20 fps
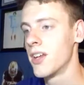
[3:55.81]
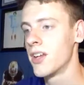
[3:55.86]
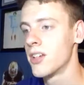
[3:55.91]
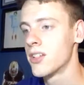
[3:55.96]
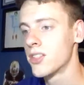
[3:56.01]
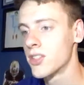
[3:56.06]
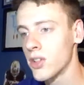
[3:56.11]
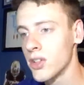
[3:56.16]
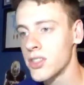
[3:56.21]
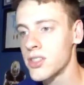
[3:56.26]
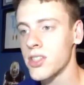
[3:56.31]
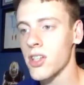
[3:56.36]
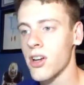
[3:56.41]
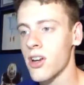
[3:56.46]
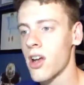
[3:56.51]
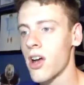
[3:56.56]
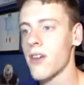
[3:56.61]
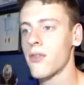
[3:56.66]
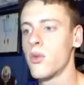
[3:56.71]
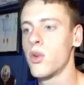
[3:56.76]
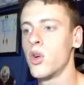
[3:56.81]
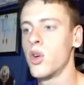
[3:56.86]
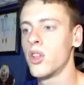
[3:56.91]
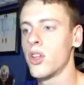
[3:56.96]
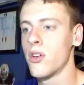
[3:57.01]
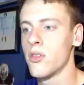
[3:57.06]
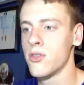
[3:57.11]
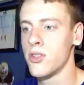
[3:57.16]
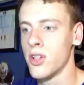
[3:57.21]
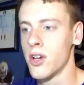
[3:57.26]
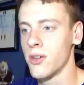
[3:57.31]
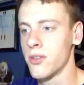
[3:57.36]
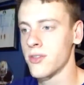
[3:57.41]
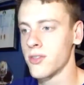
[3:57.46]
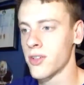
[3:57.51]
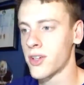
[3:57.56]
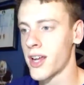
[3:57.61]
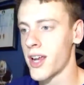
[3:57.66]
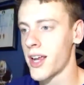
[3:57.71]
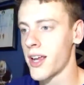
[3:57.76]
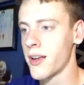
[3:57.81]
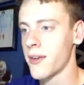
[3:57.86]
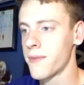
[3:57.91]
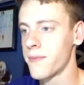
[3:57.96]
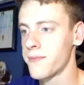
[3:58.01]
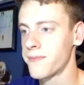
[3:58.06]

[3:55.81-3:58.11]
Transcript: So let's start off with Julio Jones, okay?